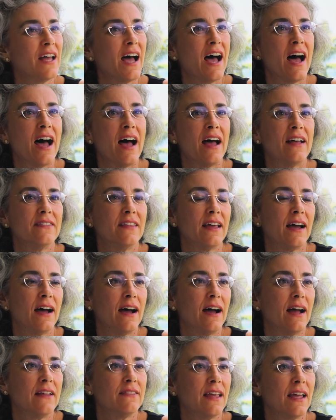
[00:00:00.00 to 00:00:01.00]
And
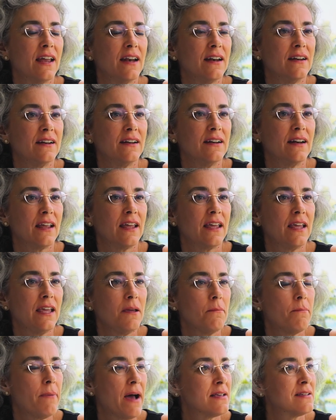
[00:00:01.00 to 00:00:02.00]
then he
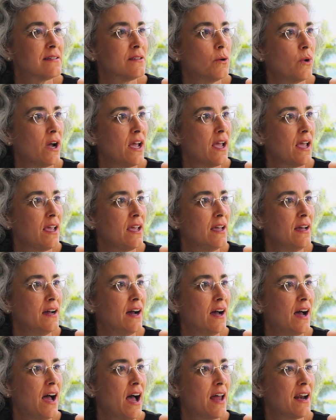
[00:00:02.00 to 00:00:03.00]
passed away
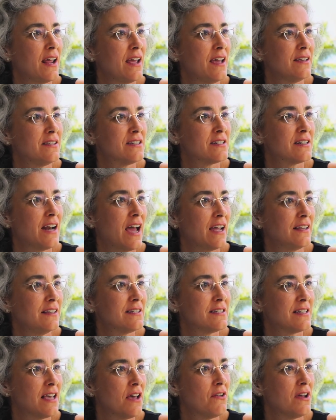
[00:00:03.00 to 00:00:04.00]
at age
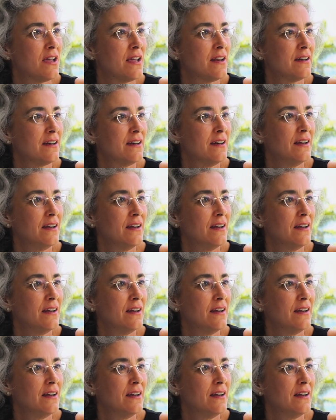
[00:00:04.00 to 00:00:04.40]
97.